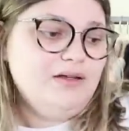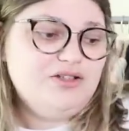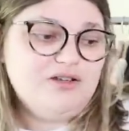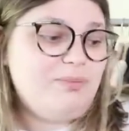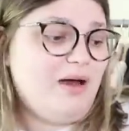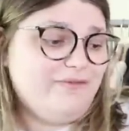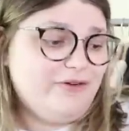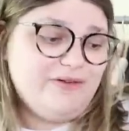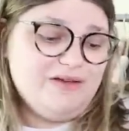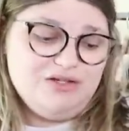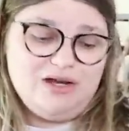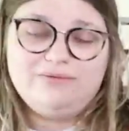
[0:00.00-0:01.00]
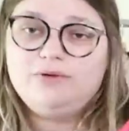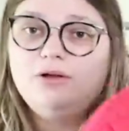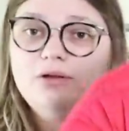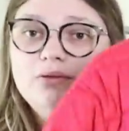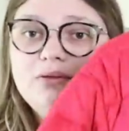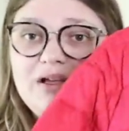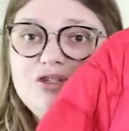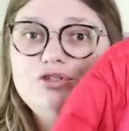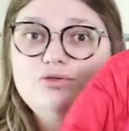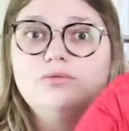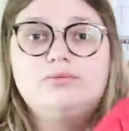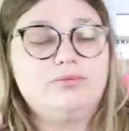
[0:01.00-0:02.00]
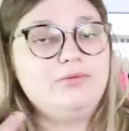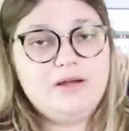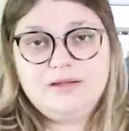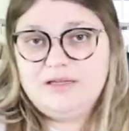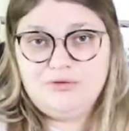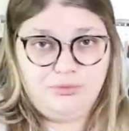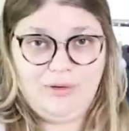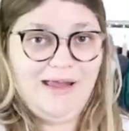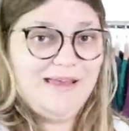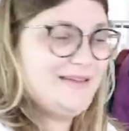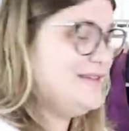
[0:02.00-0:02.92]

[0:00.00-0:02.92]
Just puffers in general can do really great.